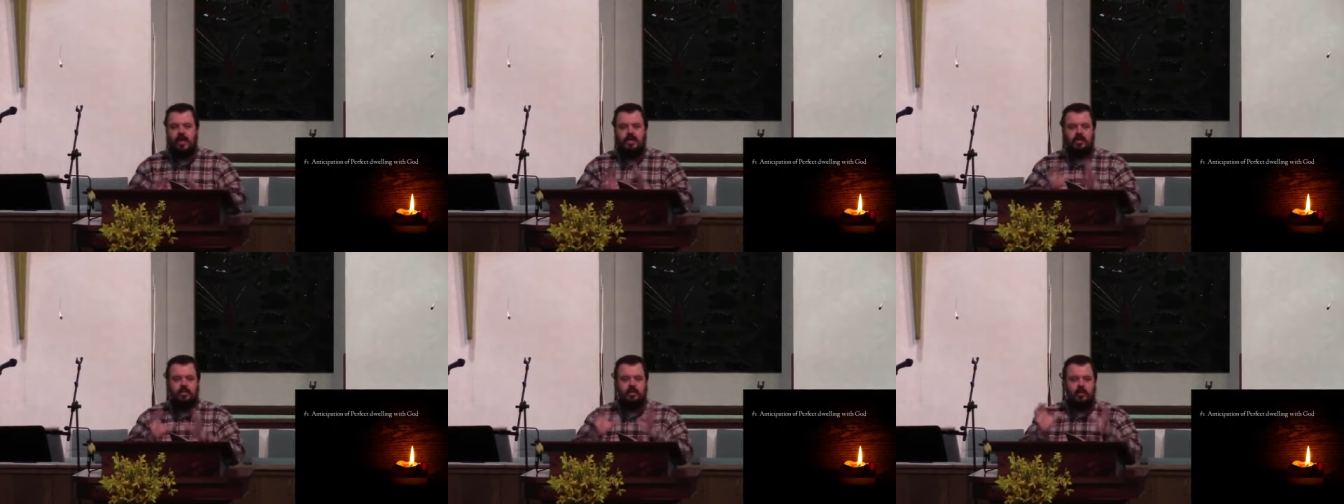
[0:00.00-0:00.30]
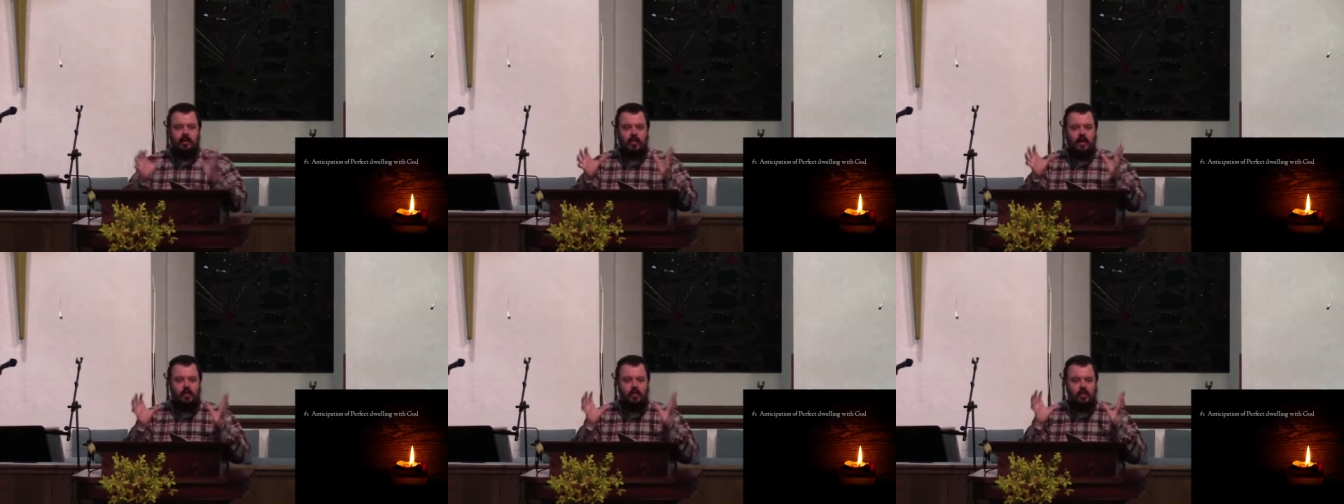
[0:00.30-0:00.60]
and
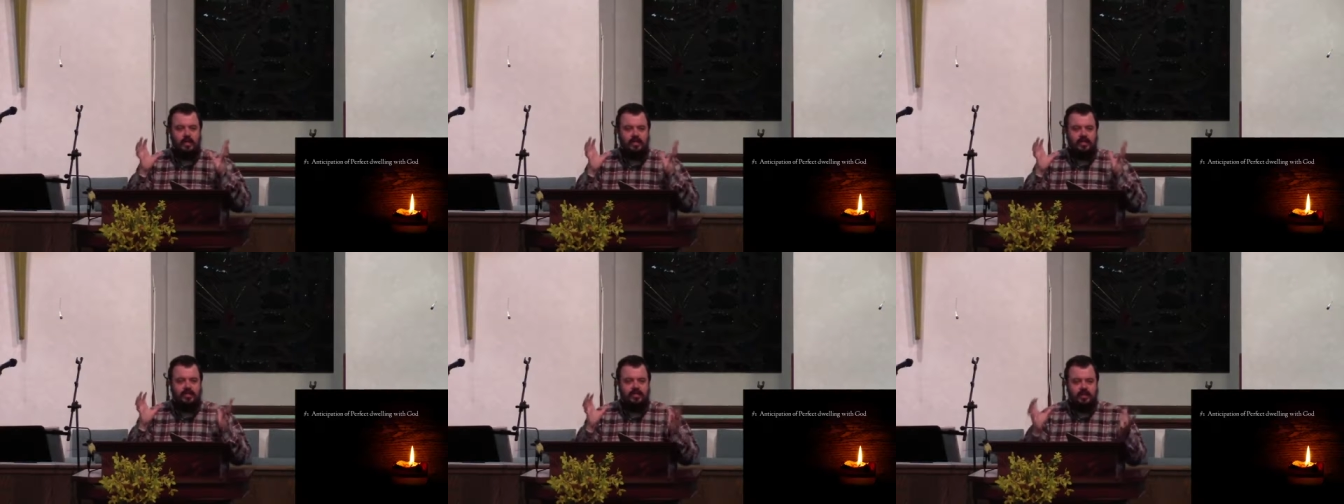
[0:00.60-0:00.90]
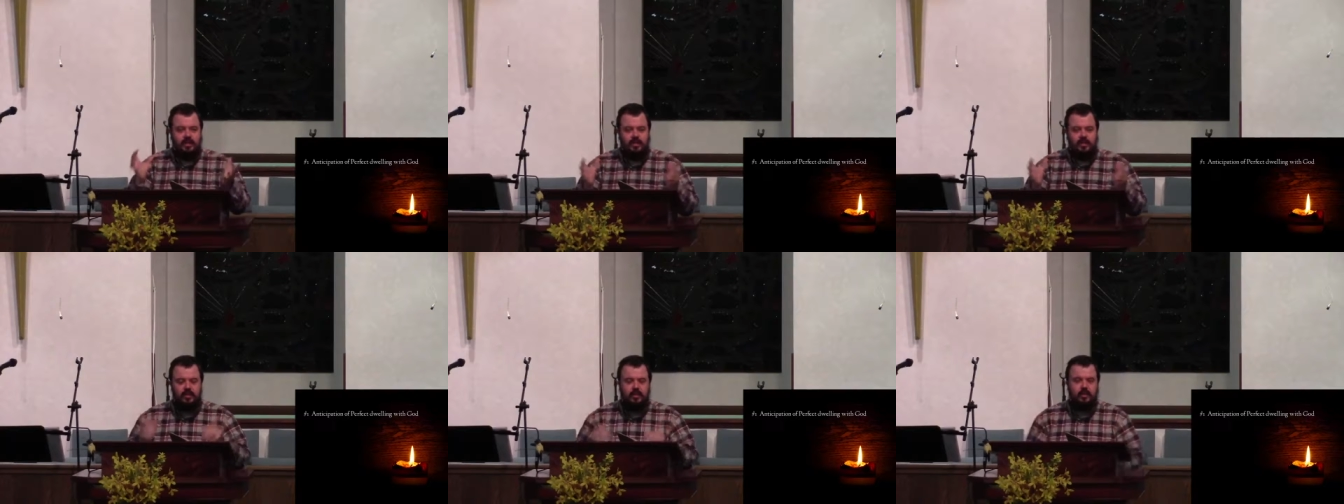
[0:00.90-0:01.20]
all that, we can
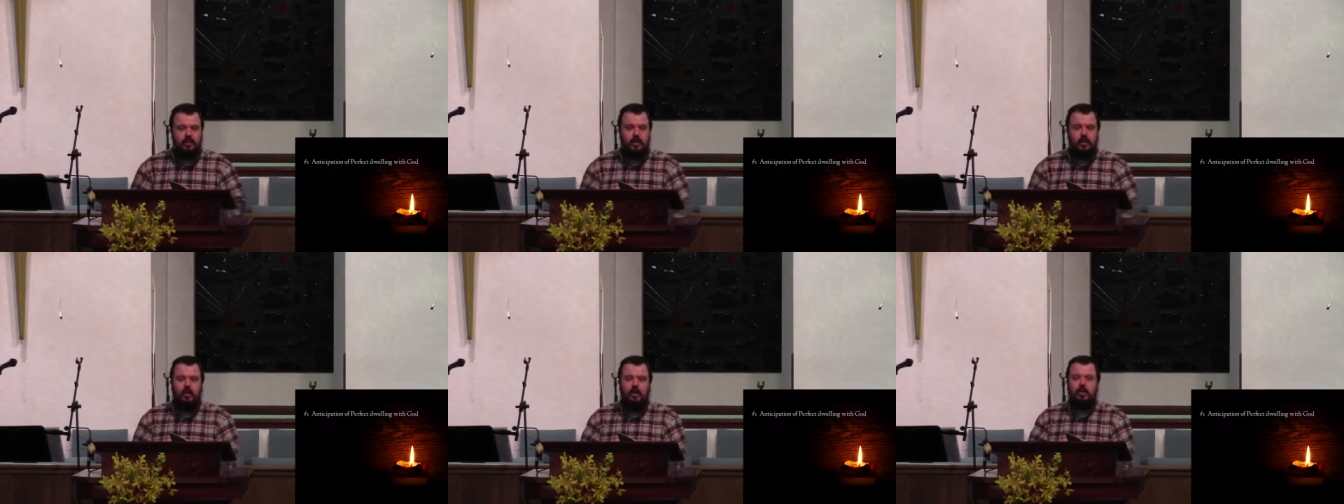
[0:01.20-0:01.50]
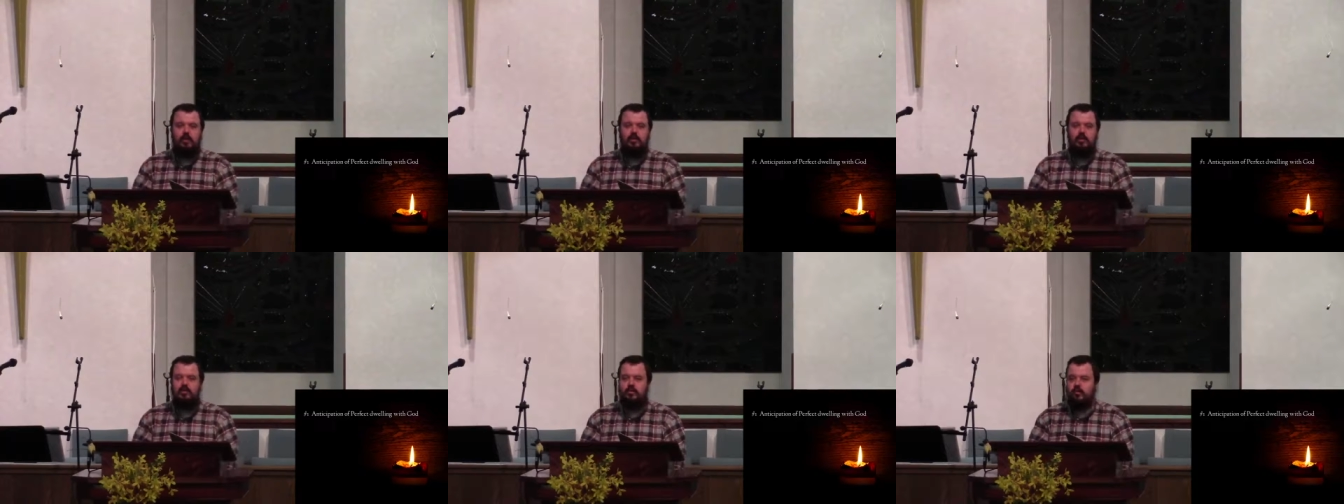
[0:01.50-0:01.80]
see the
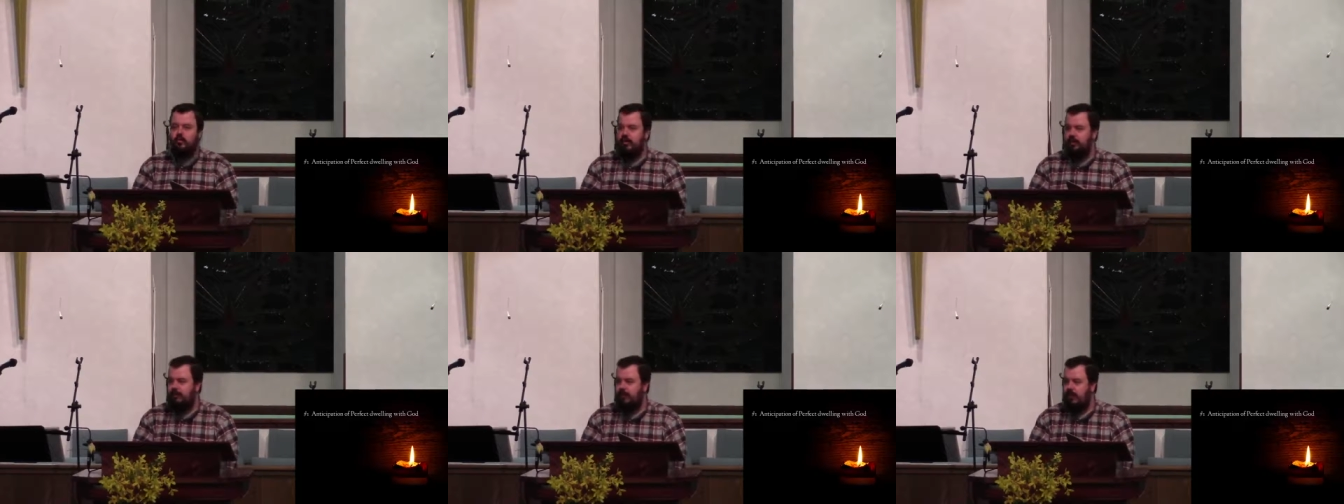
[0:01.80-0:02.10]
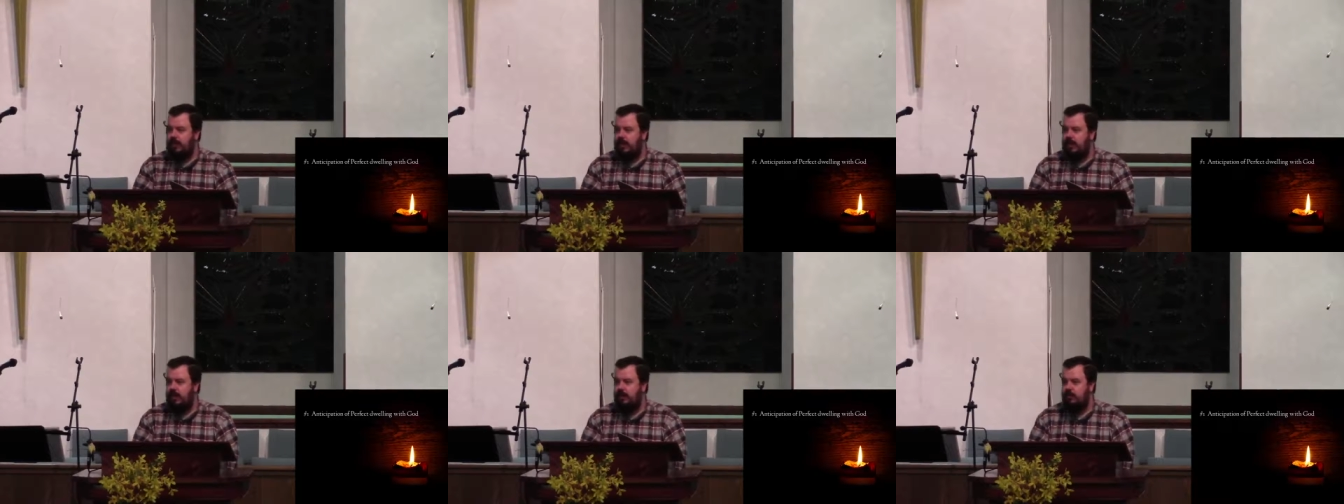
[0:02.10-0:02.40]
scars from the
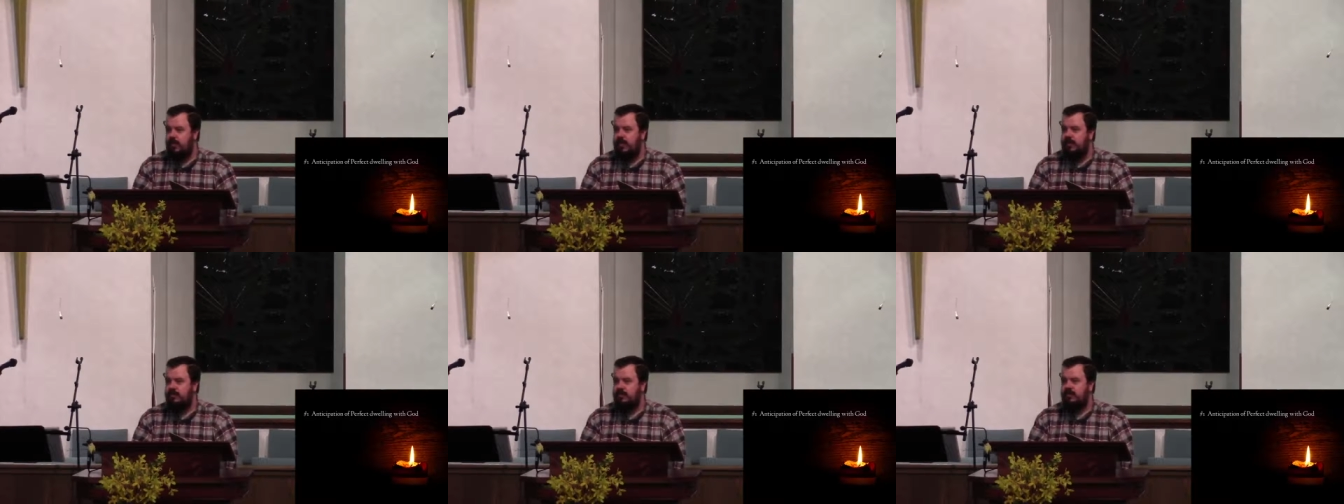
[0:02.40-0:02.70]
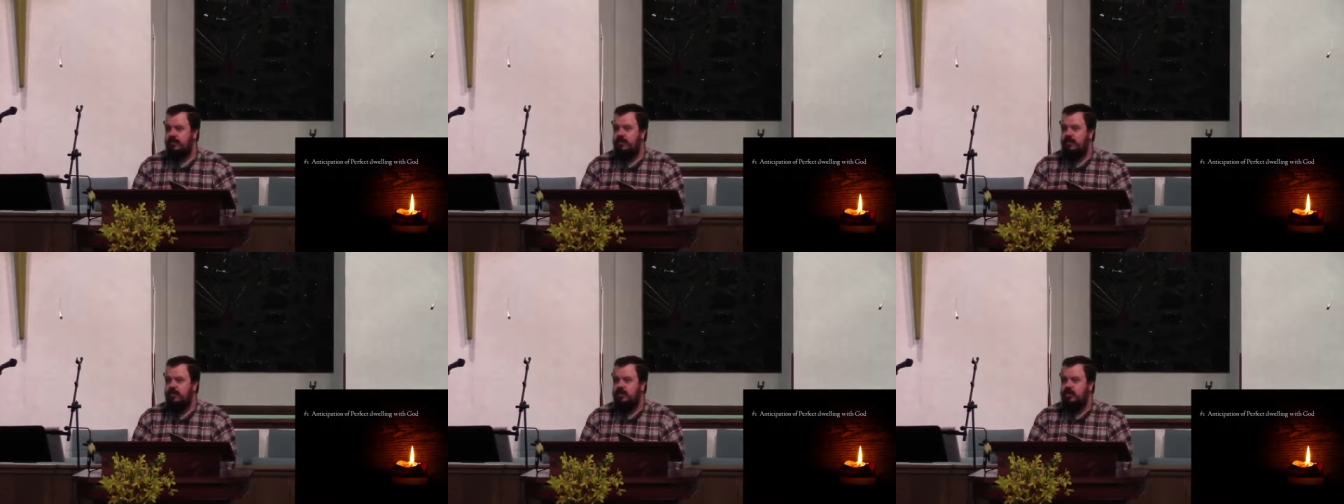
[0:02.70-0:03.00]
flood. We can
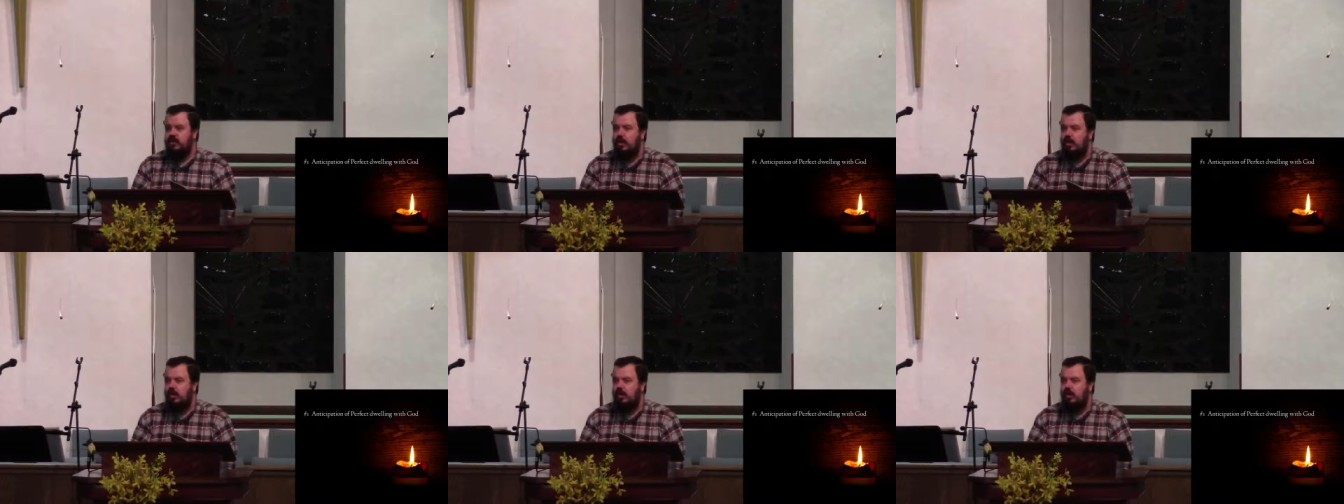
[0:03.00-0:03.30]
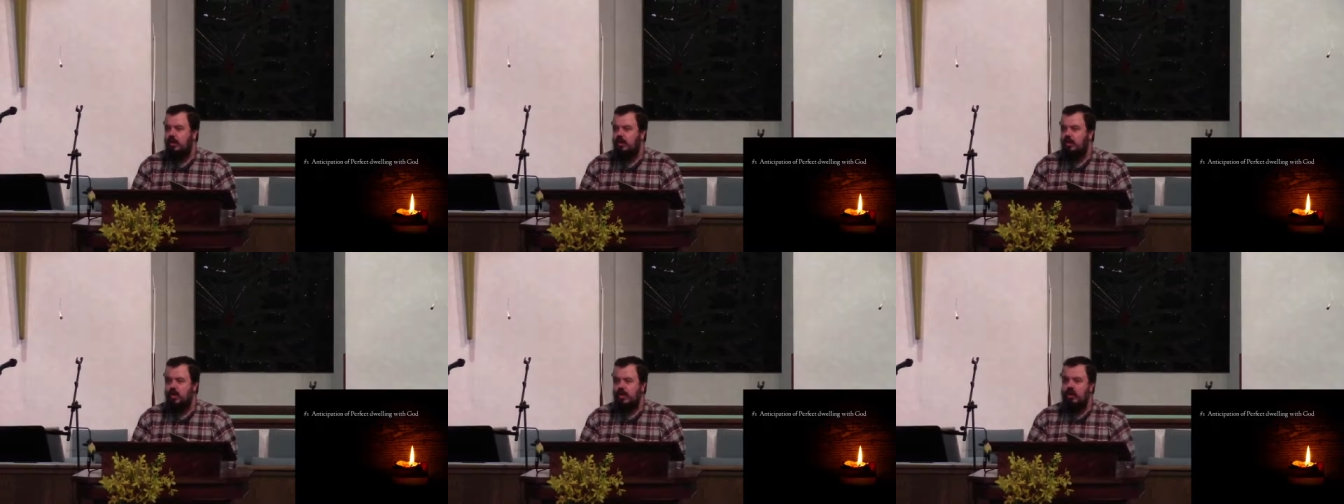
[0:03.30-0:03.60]
see the
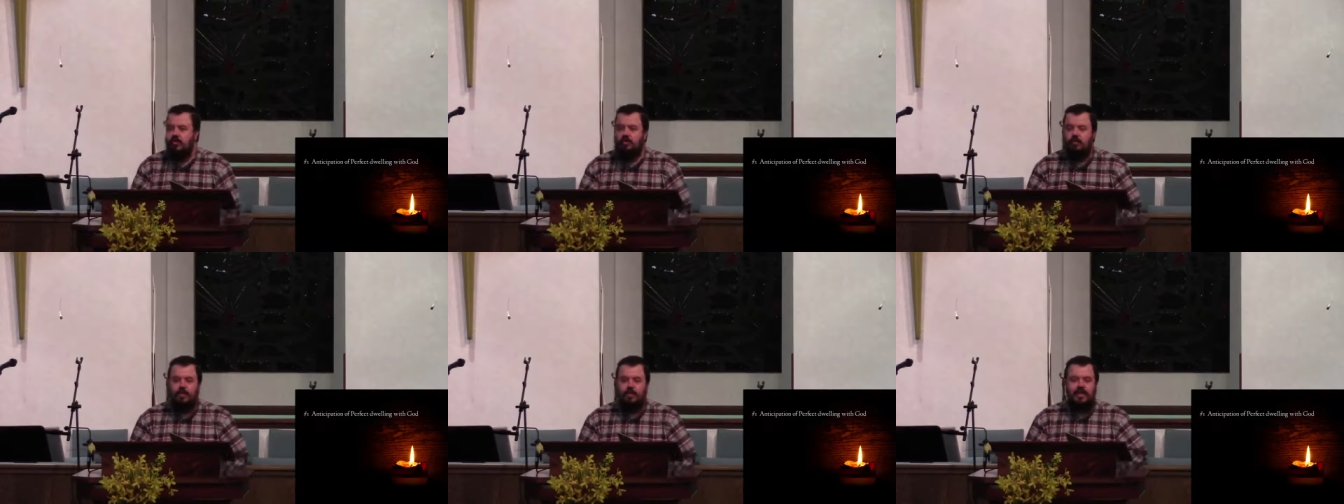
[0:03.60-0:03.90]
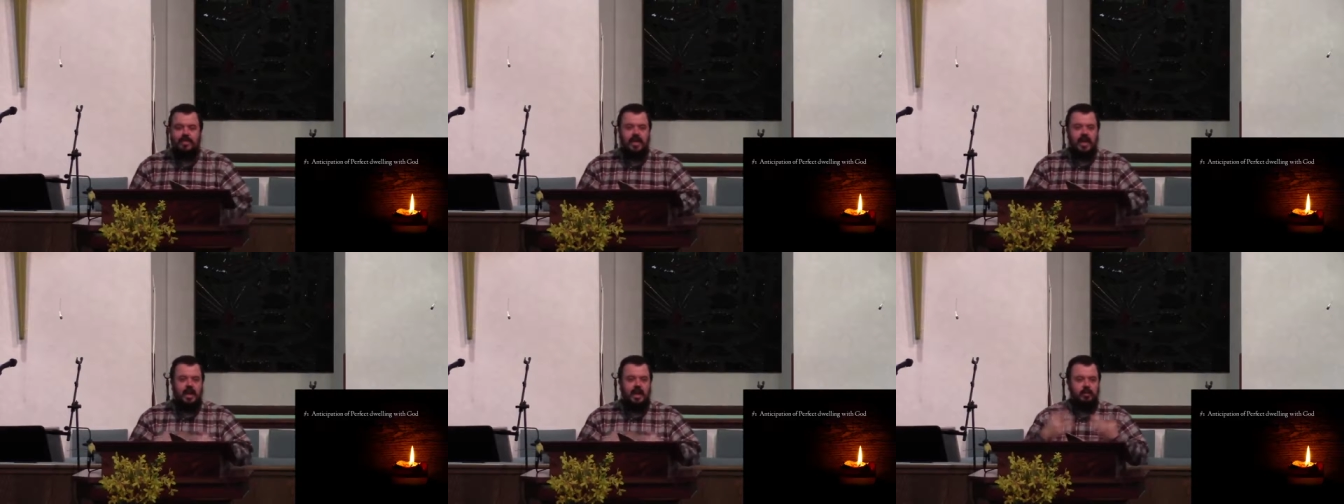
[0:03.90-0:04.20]
scars from the
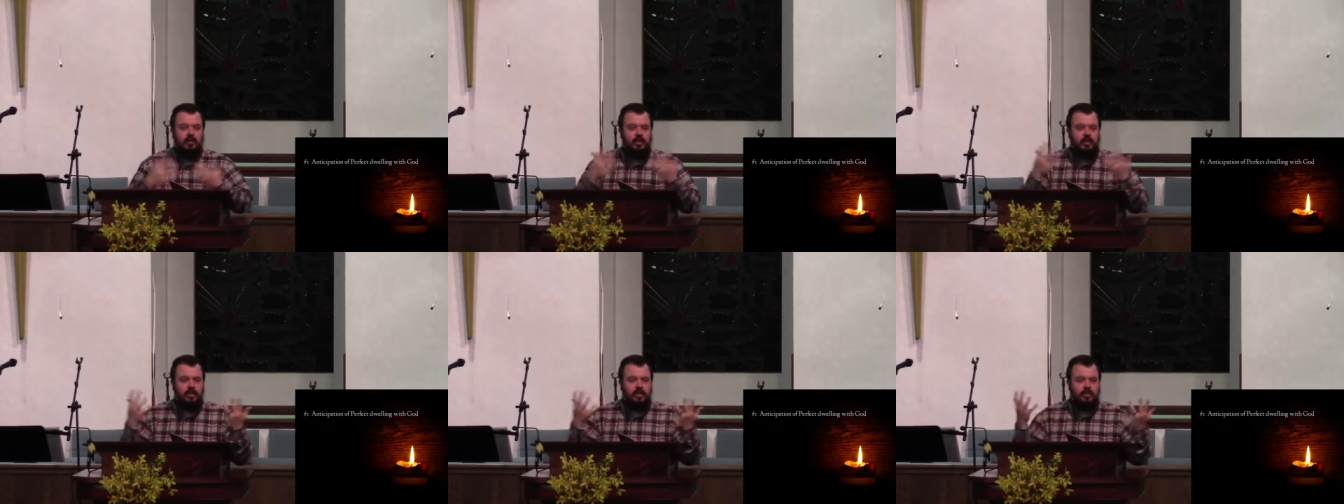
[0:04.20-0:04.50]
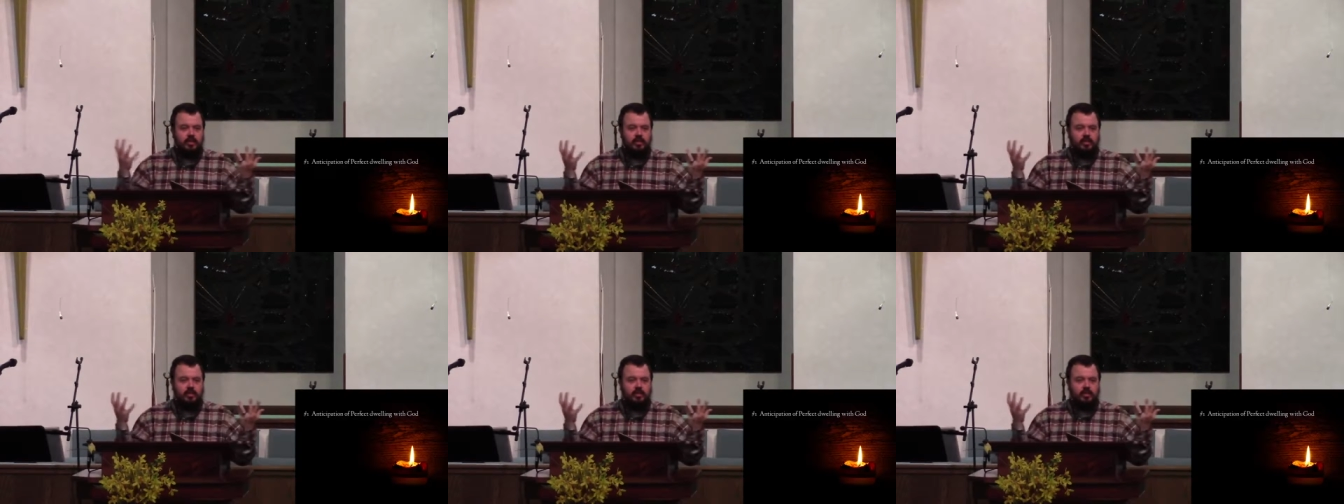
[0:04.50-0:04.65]
damages